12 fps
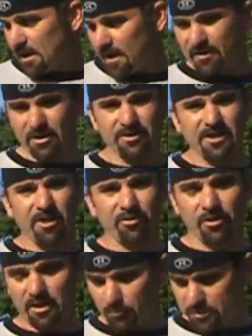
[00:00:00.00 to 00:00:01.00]
And then on the
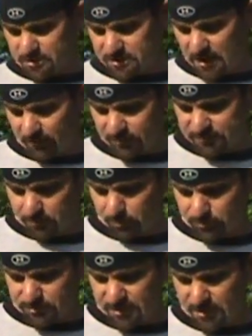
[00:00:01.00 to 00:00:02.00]
other end, we just have a
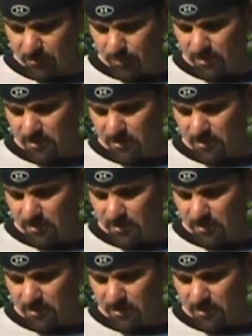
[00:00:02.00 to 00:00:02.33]
simple tip.